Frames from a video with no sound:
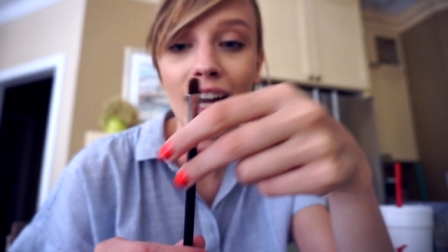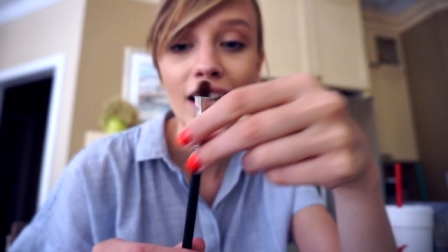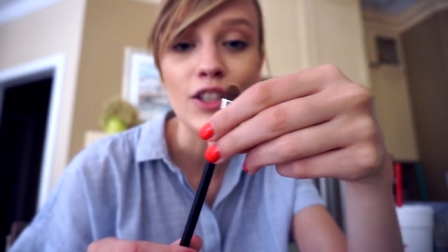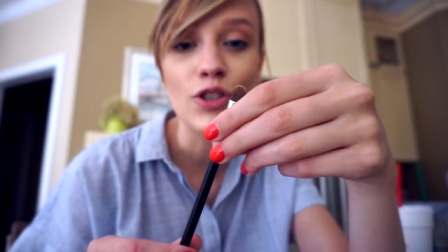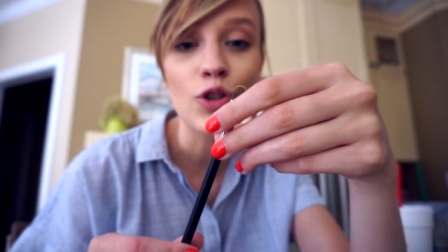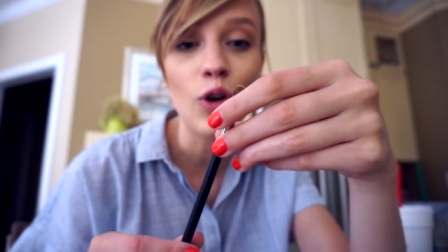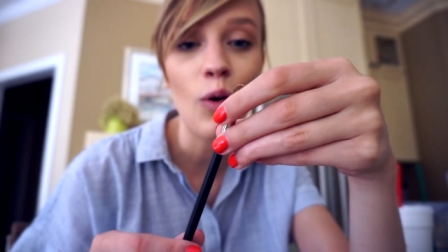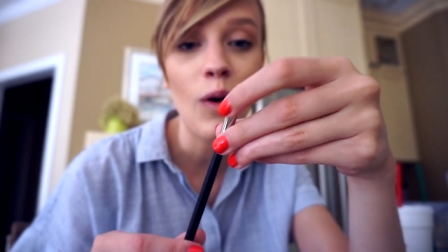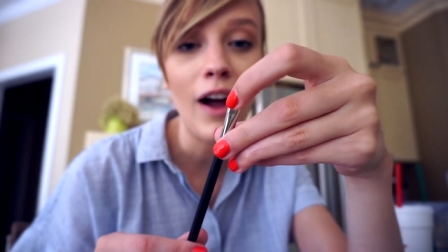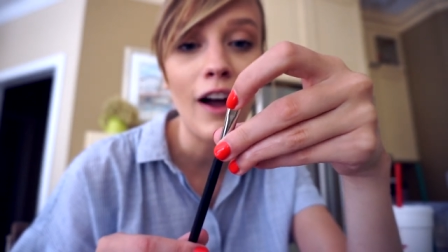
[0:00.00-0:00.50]
I
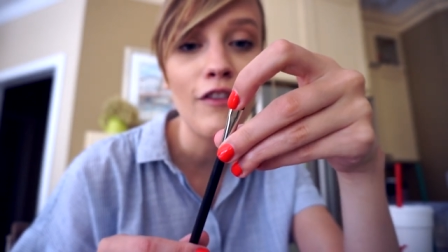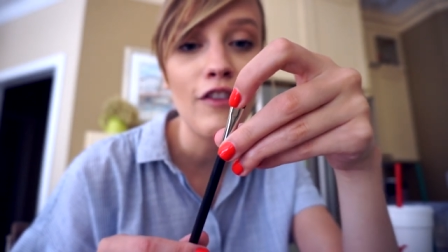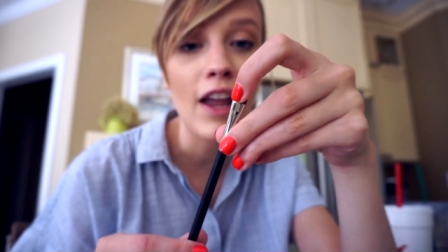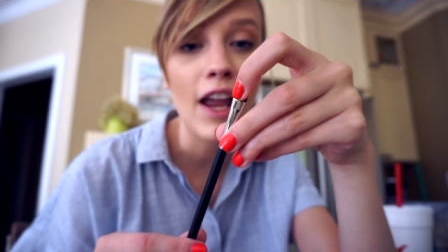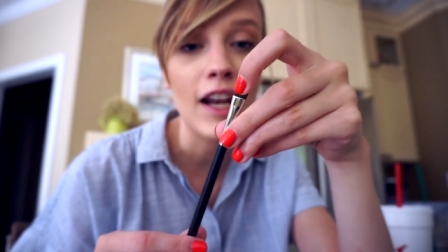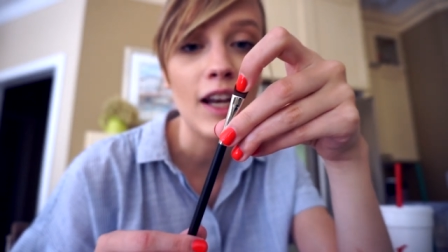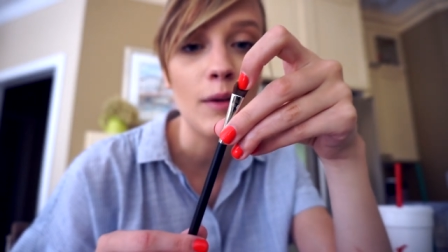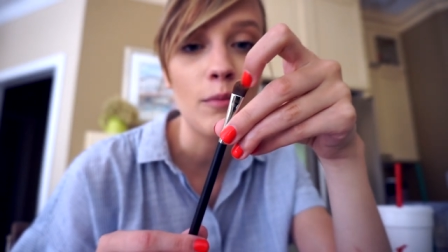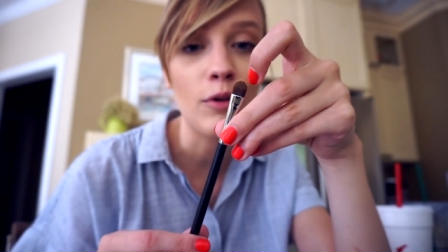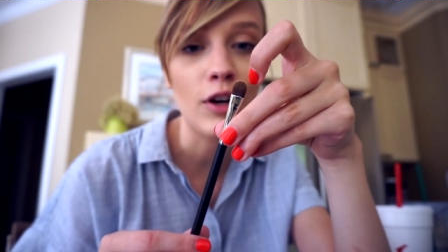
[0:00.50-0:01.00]
don't have
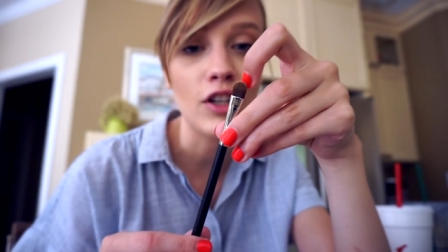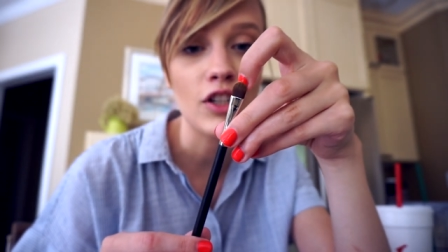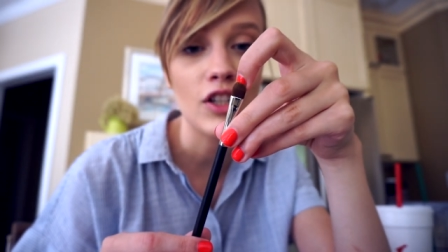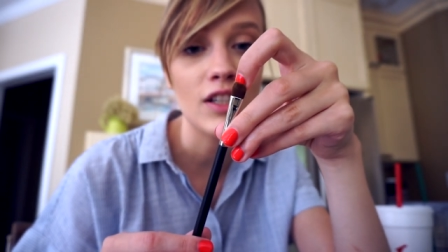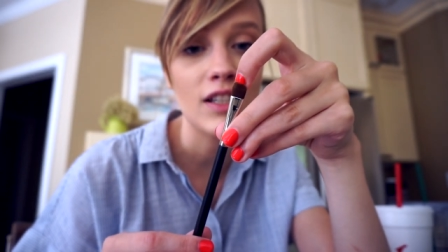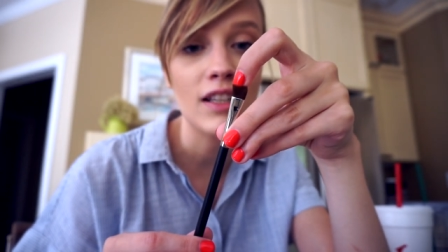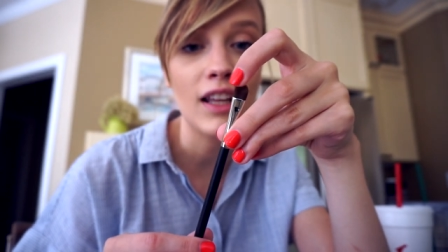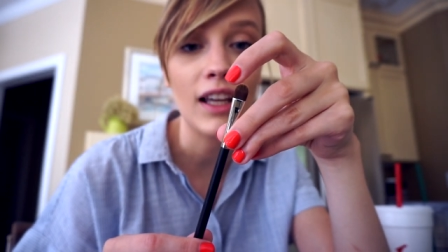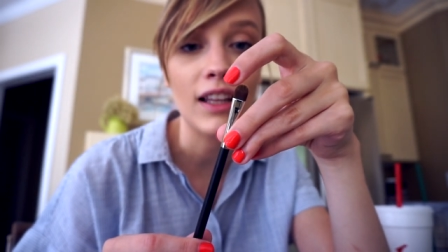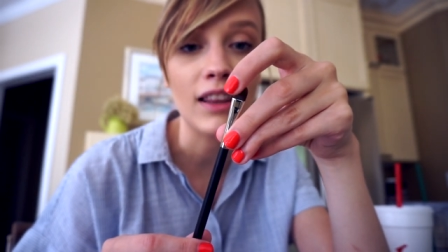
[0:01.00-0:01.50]
any
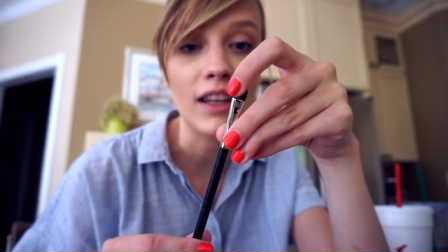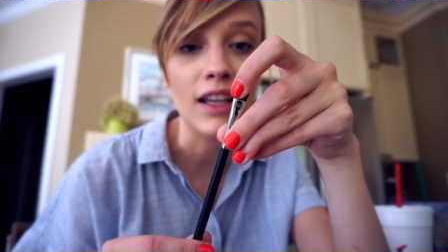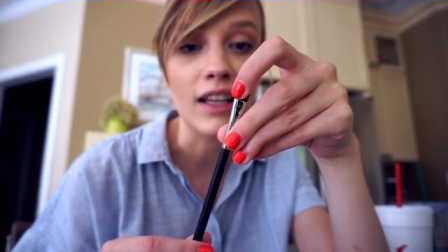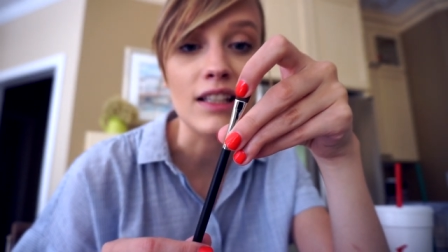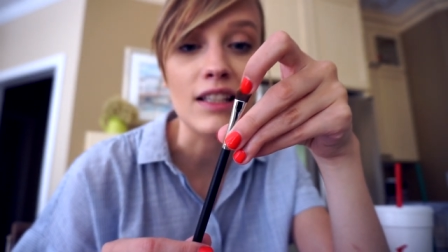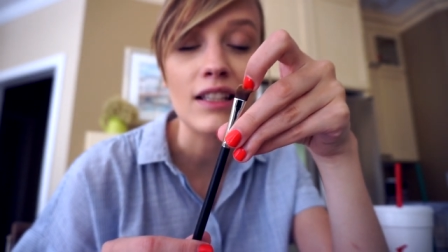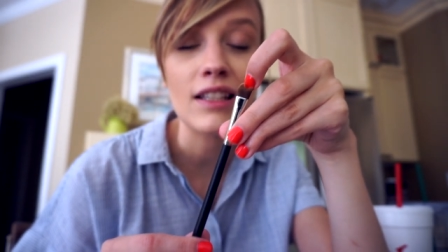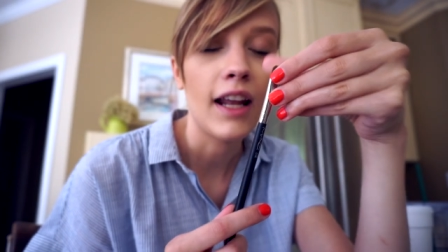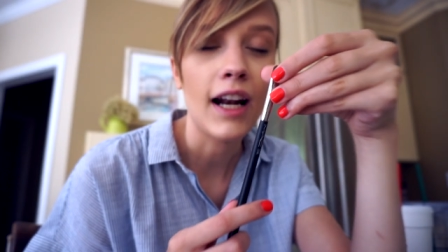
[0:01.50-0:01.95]
brushes like this